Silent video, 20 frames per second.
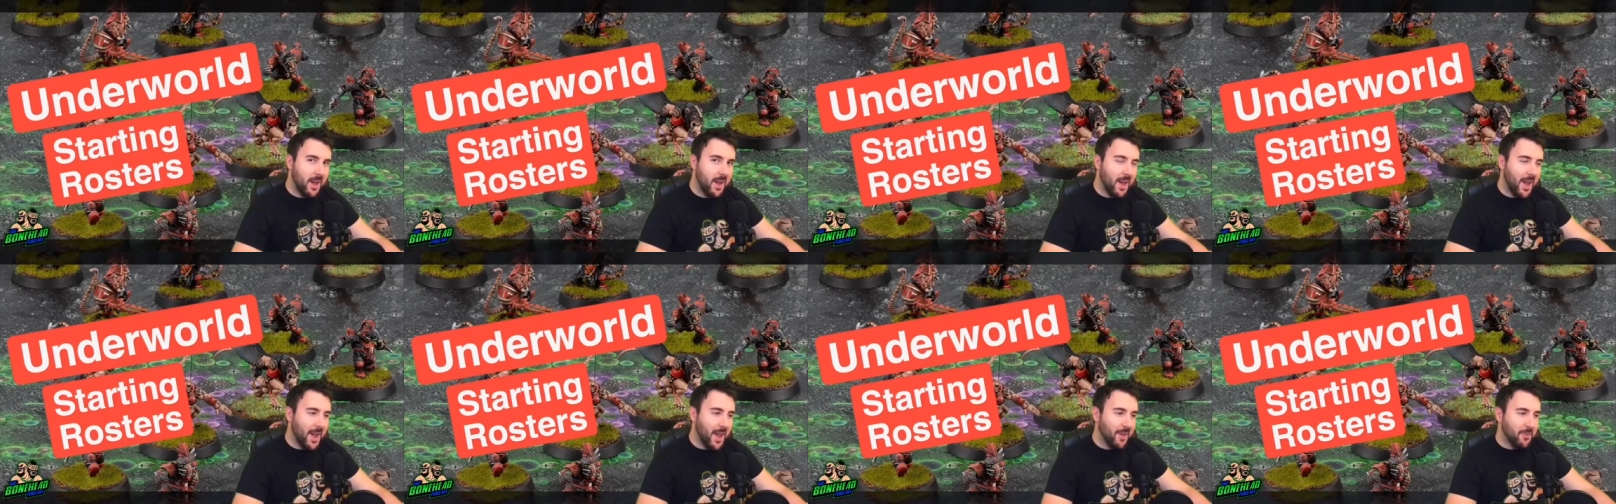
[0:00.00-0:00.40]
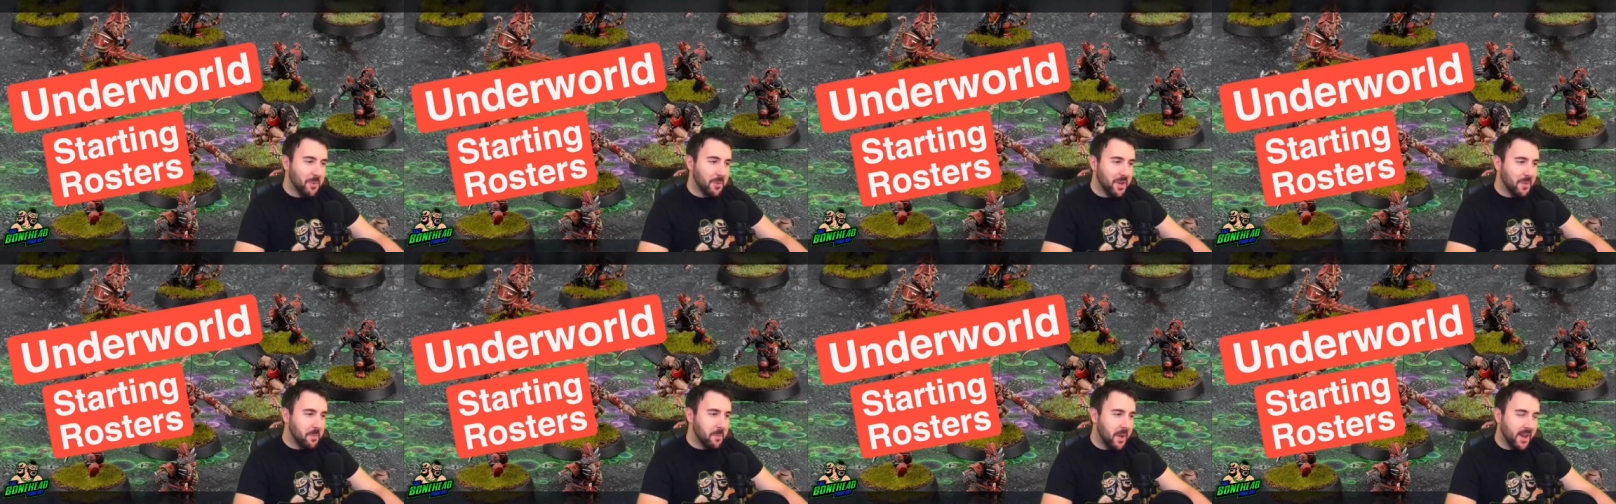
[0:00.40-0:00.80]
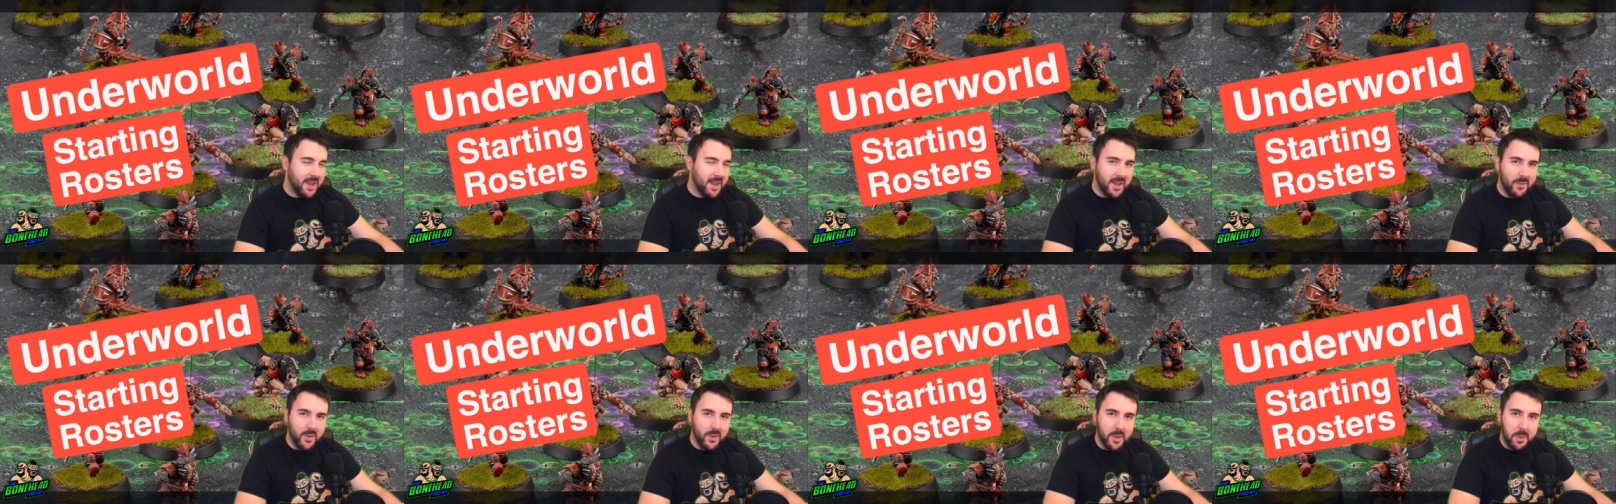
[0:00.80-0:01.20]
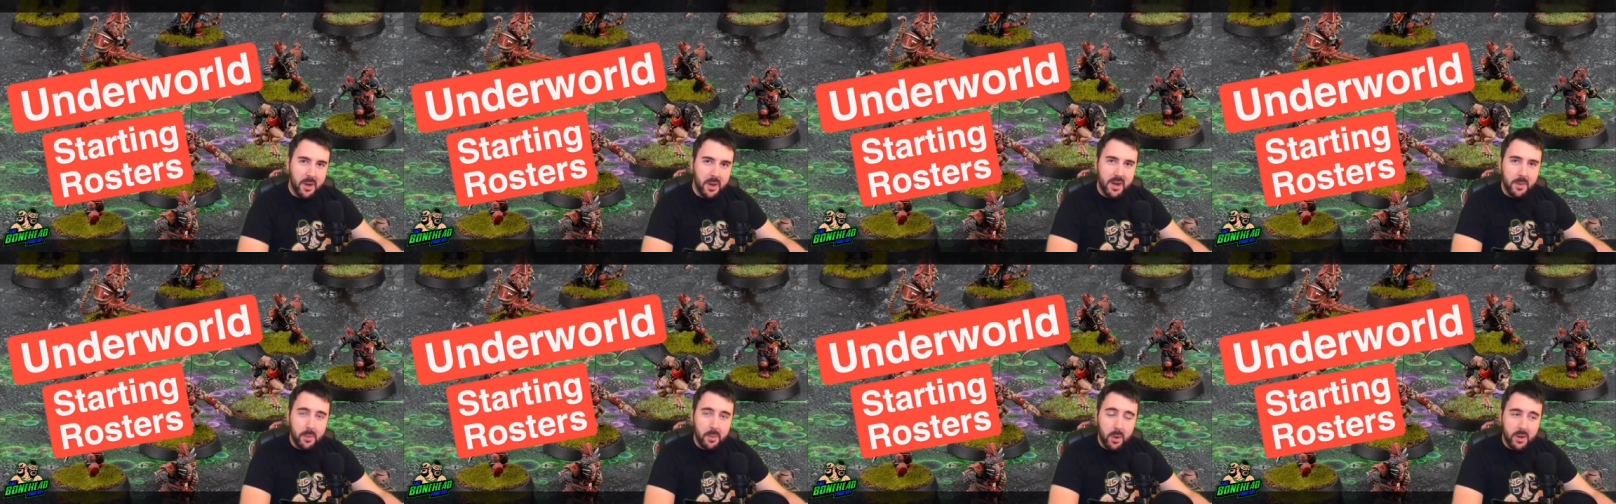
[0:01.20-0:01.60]
Hey everybody, Ben here from the
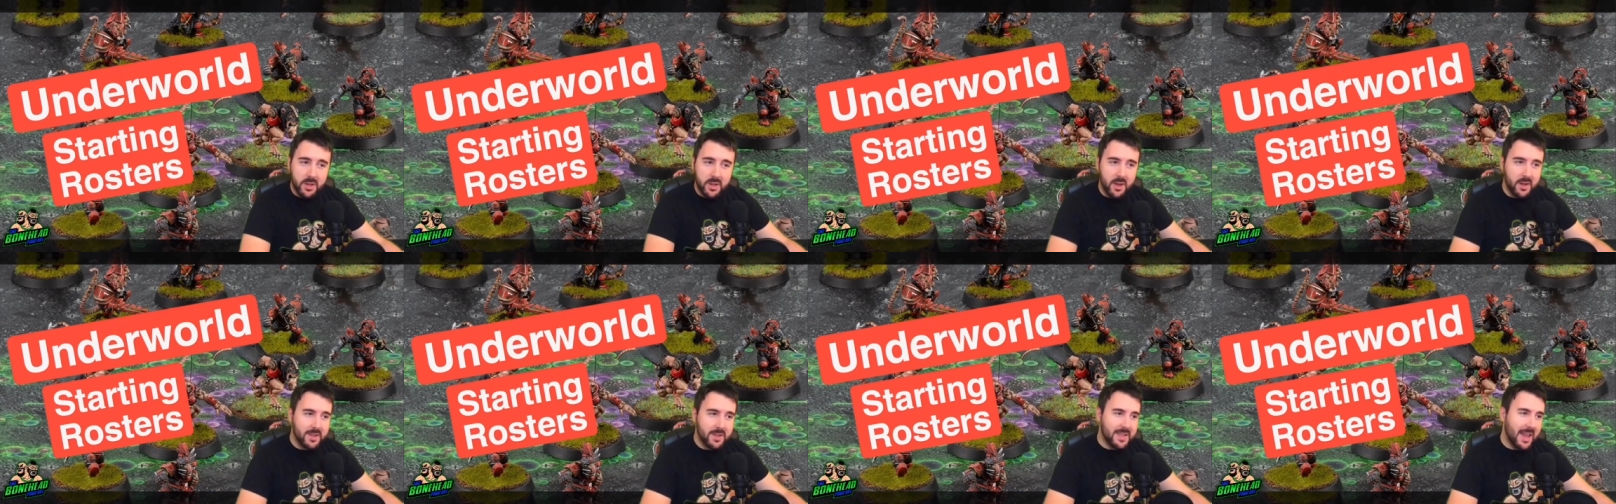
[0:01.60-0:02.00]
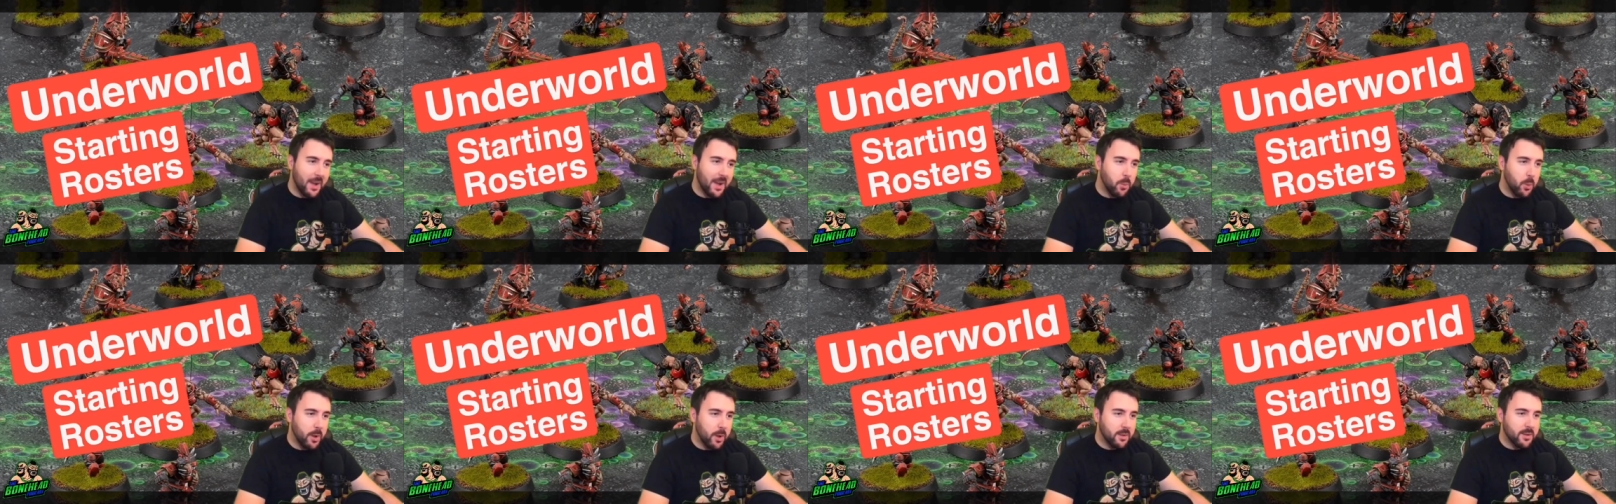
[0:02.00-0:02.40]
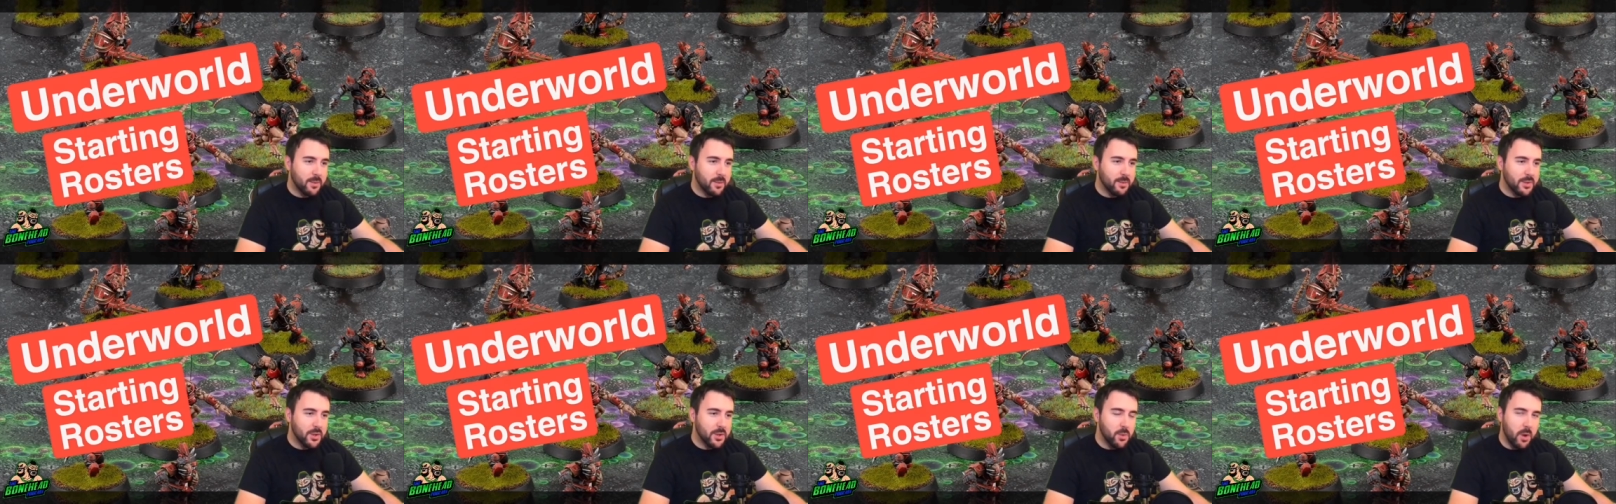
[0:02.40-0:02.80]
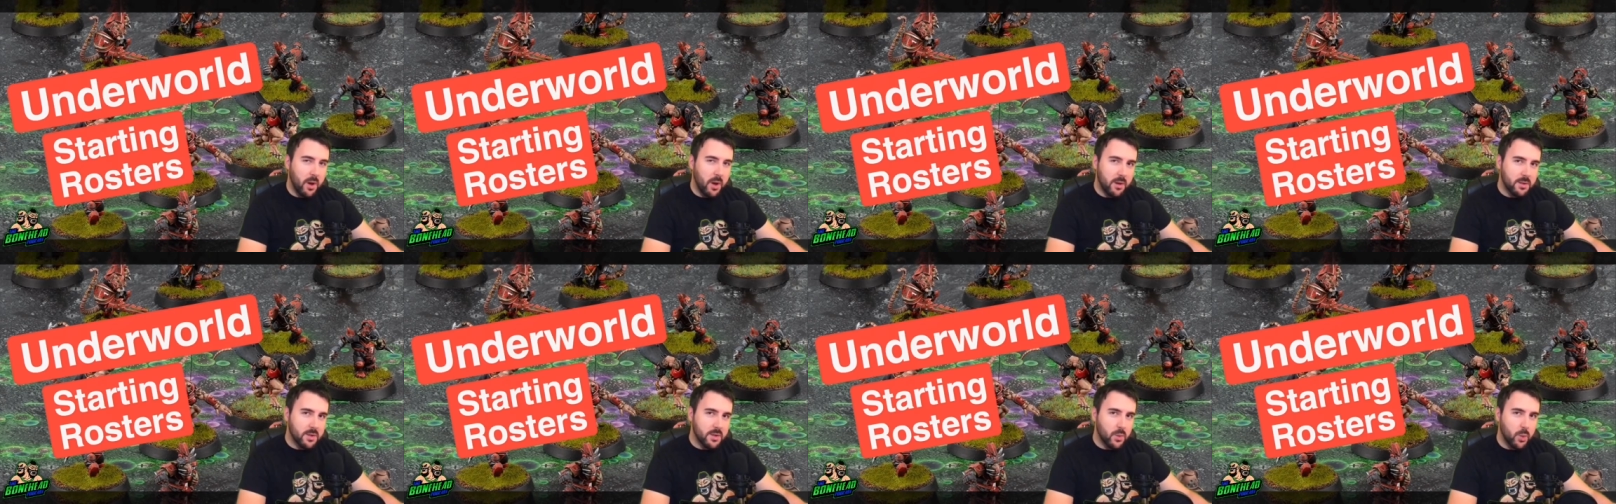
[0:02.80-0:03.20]
Bonehead Podcast and welcome to
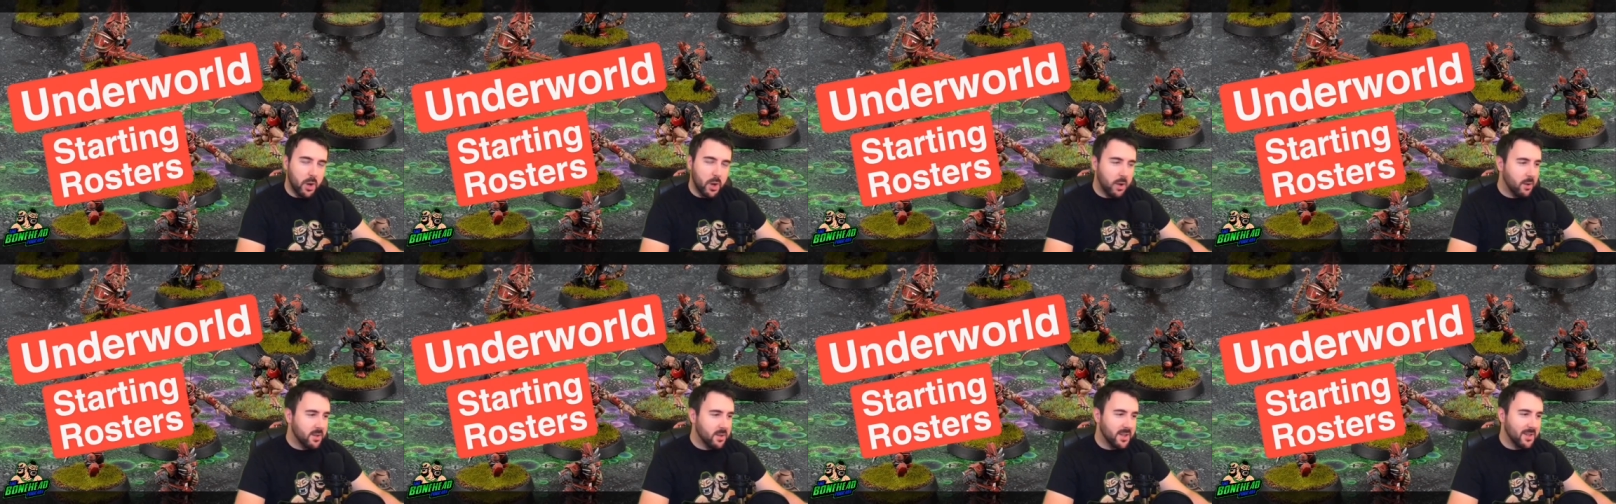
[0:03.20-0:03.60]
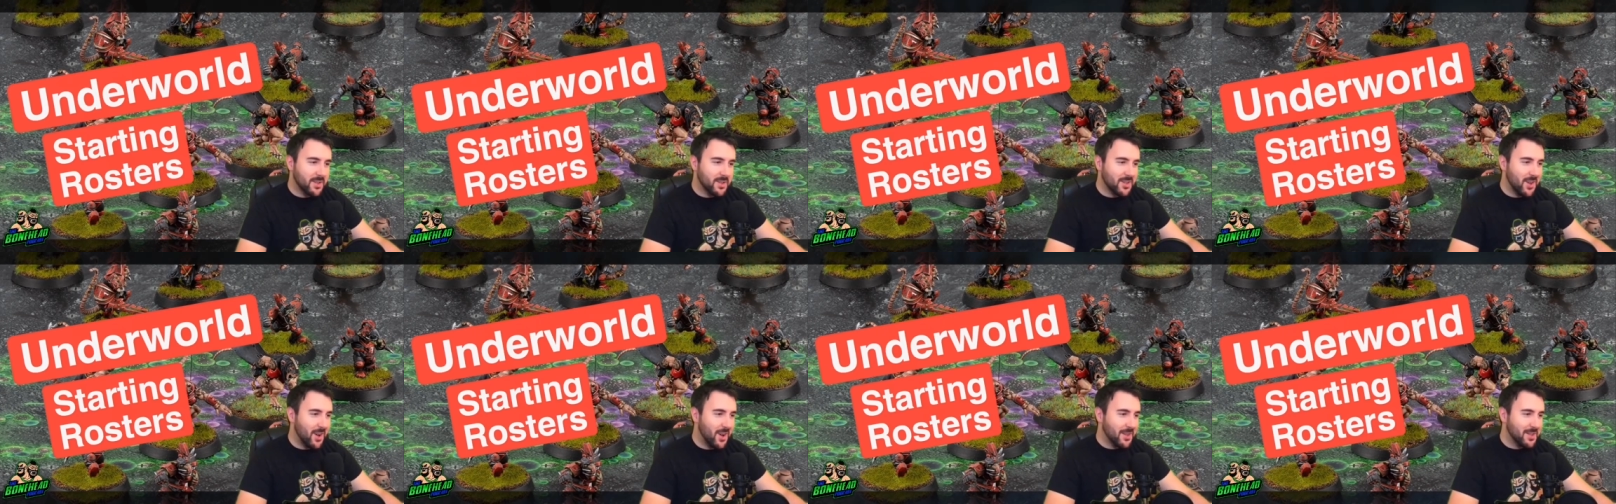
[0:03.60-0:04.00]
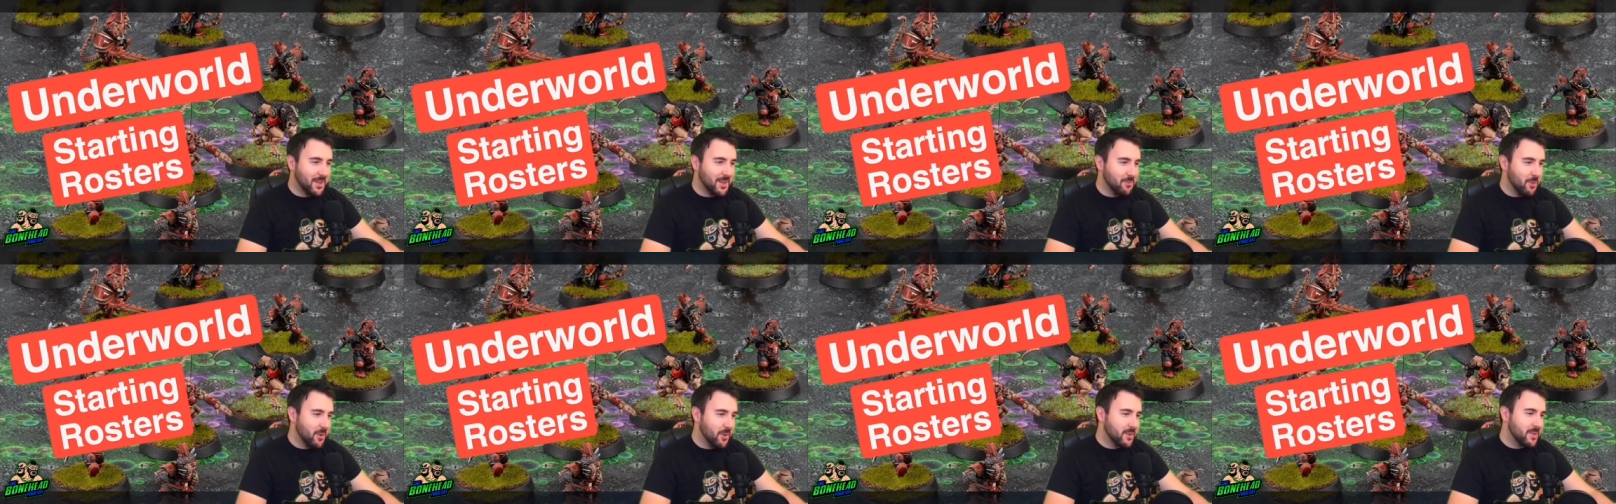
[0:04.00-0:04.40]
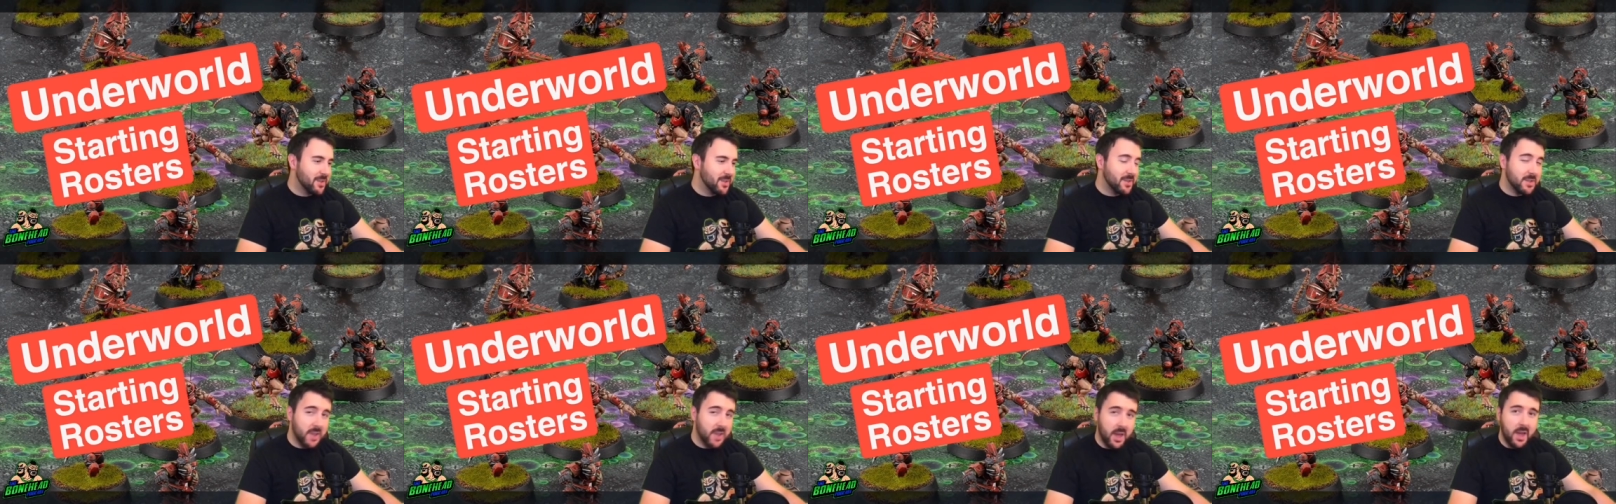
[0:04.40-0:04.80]
Underworld Starting
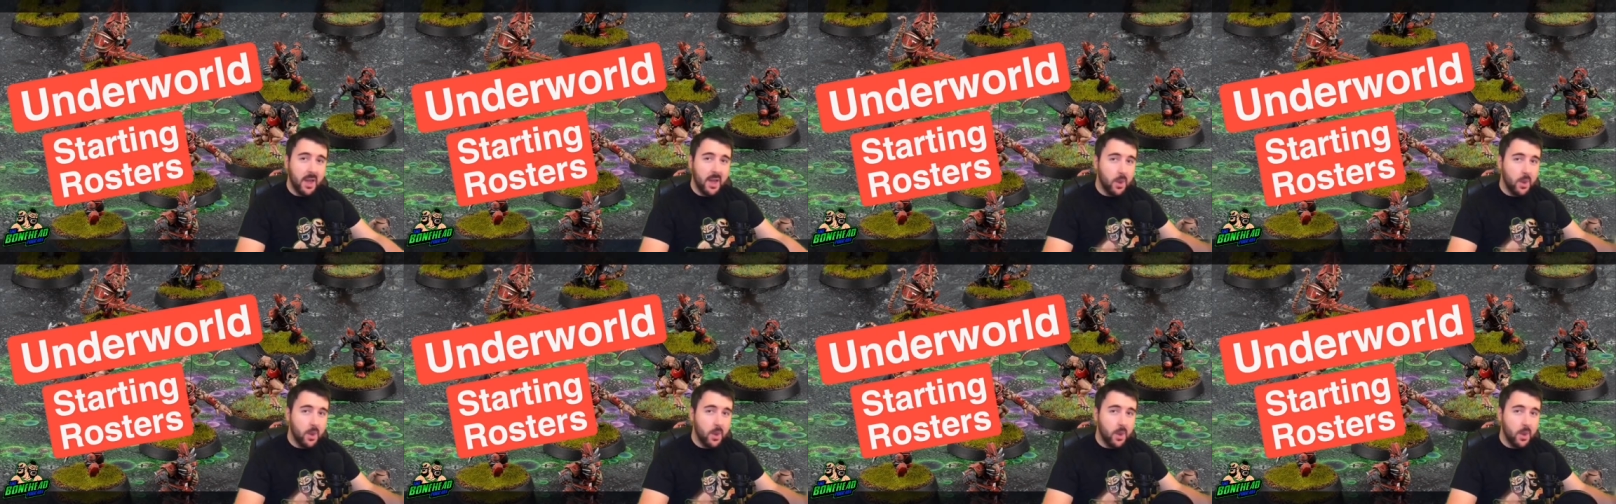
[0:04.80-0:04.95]
Rosters.